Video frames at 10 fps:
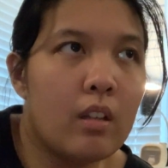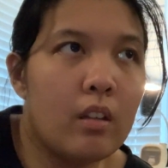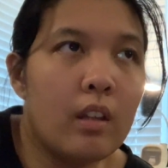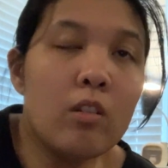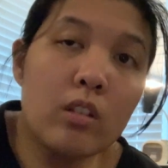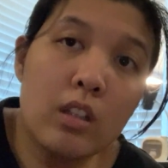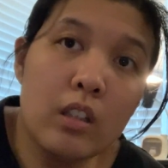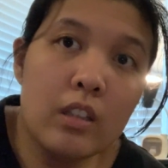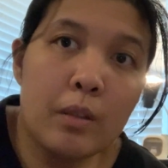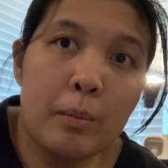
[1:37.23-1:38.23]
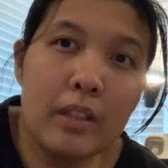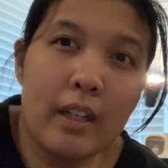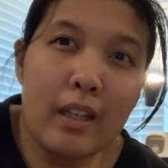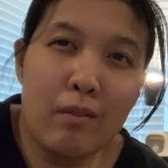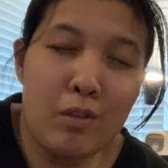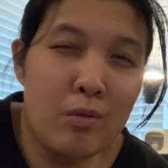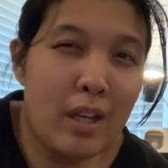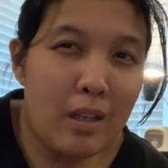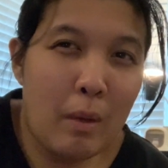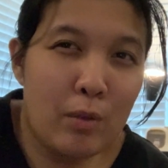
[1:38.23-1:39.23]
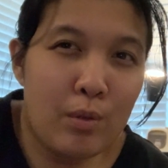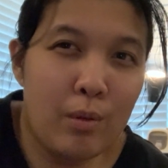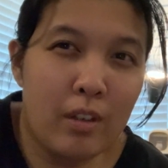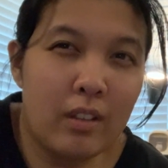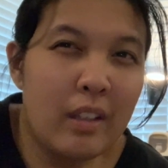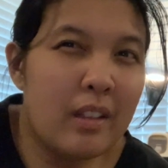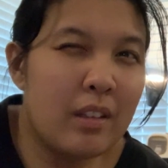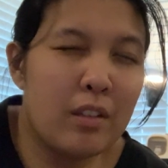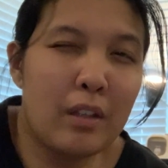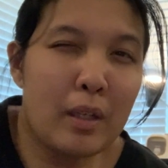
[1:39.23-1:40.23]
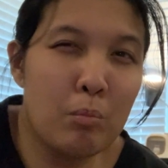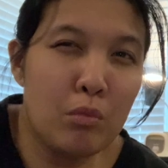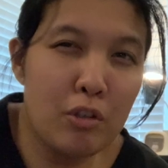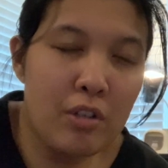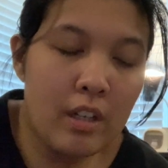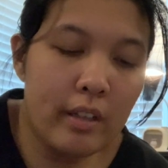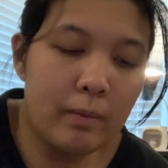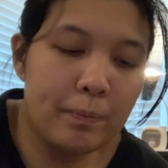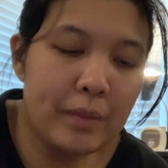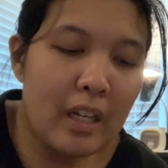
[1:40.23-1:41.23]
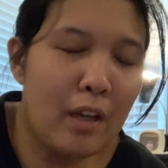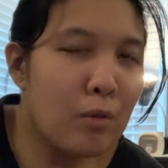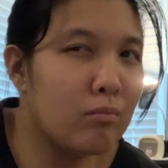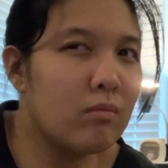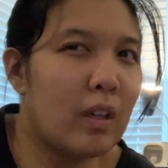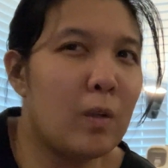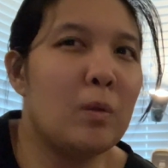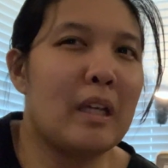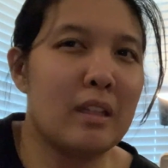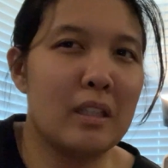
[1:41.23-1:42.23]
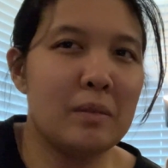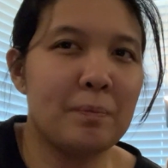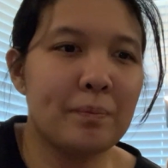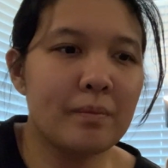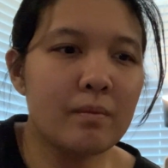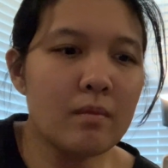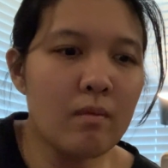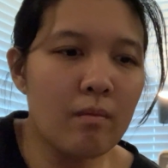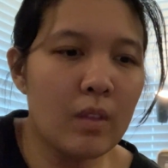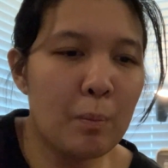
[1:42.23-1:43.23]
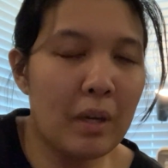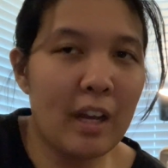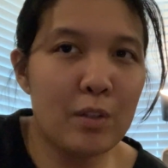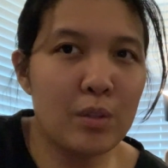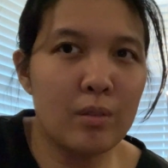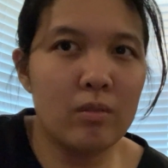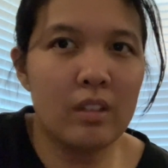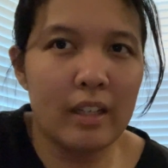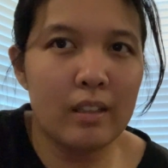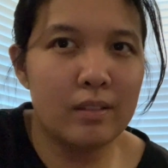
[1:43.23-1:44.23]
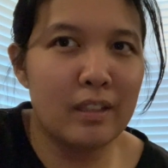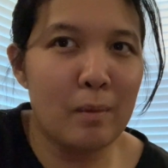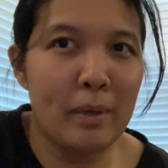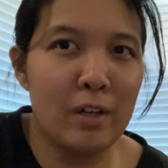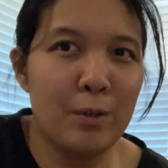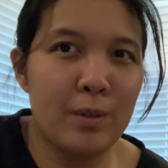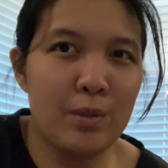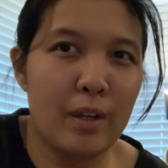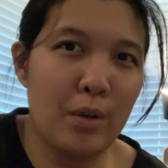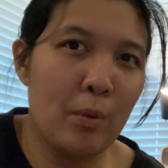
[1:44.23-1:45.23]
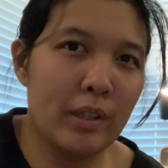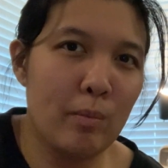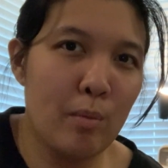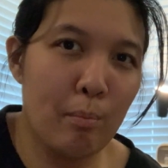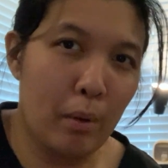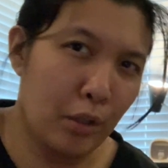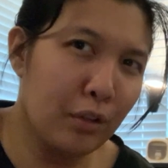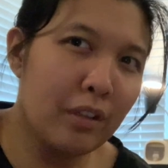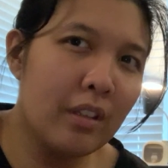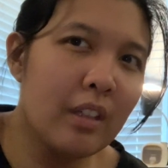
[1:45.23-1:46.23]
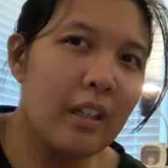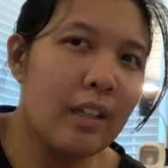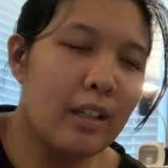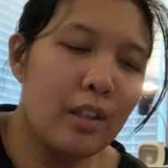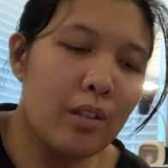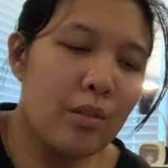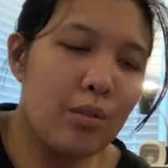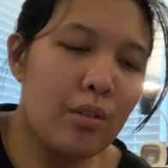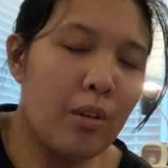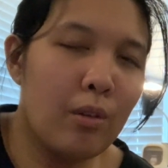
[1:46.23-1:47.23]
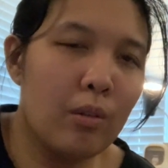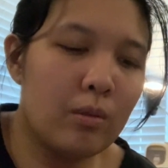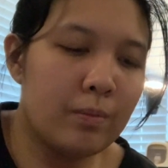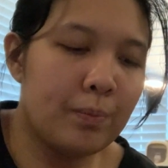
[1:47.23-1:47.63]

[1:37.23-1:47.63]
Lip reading: they'll cook, but like if you take them out too early, then they're like mushy, and I don't like that. But I also like get paranoid, so I don't want them to burn. So